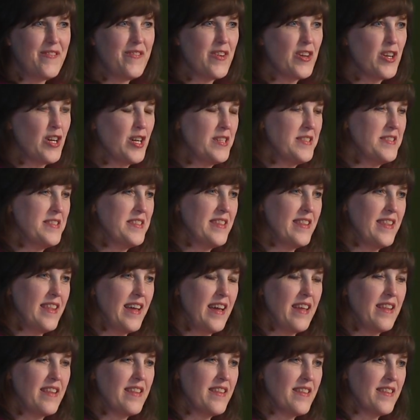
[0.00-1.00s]
because
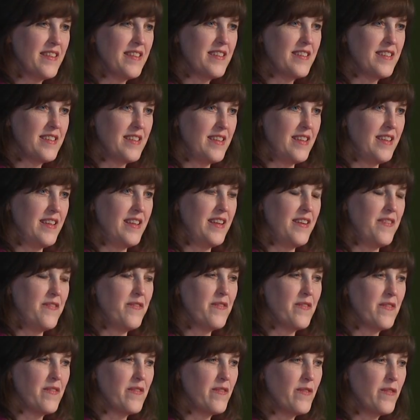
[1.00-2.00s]
they, you
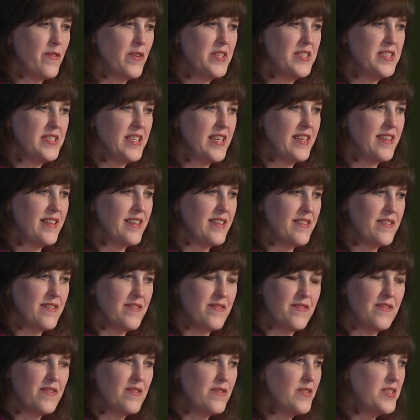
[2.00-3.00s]
know, we sent,
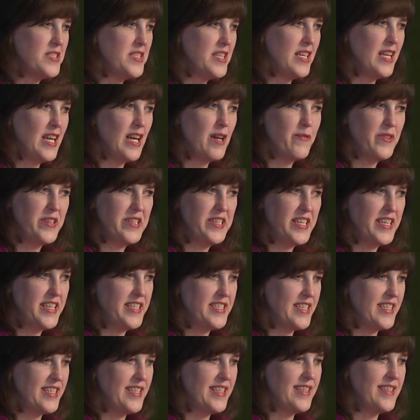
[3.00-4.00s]
we sent out
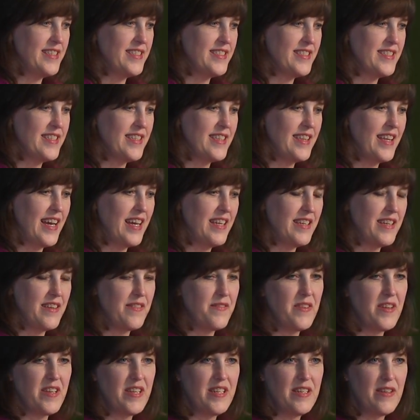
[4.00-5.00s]
petitions. That
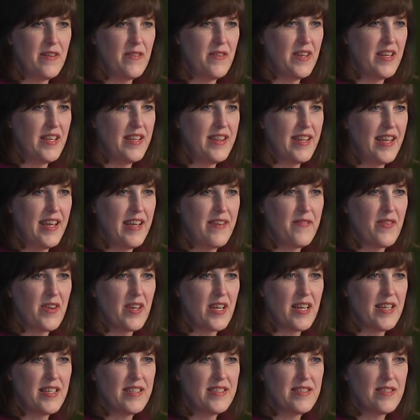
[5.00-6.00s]
didn't really do anything
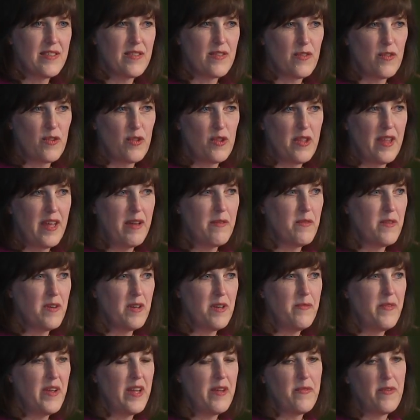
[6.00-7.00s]
because they
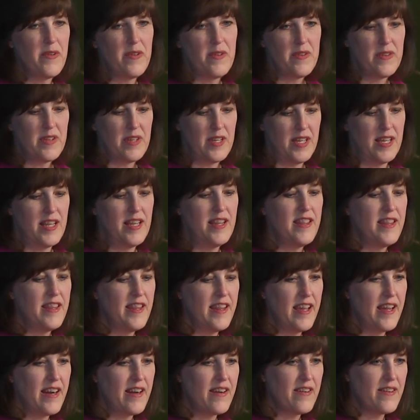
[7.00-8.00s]
wanted people
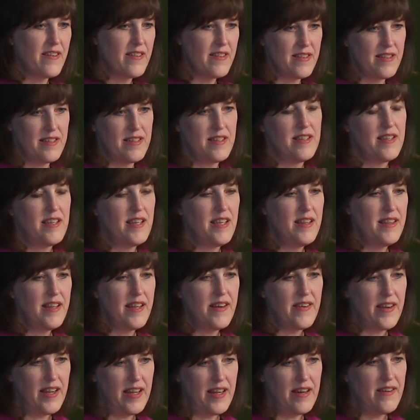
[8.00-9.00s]
in their, in
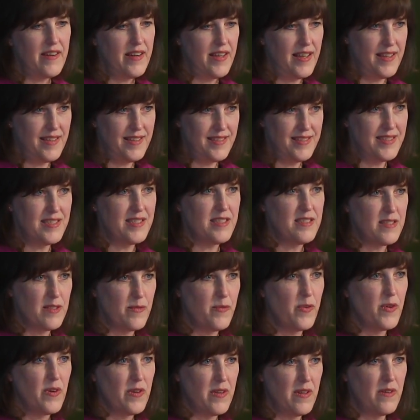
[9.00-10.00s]
their areas to
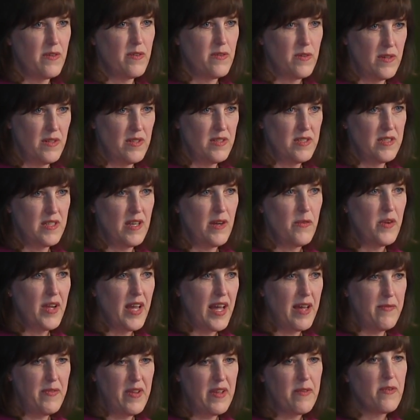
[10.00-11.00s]
support the horse. So we
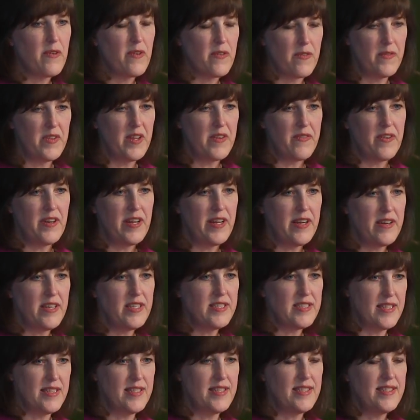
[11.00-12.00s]
had people from different
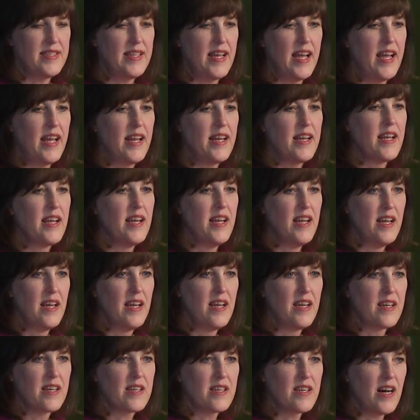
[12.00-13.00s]
areas in the state
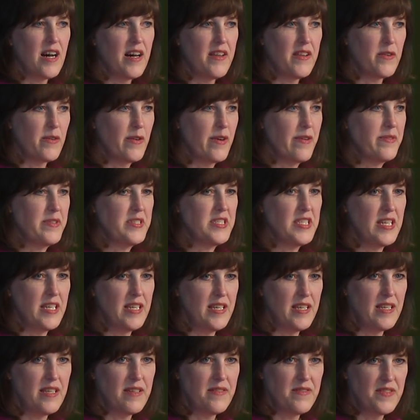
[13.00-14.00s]
call their
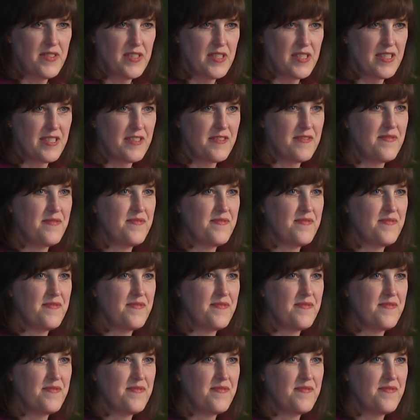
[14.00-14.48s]
representatives.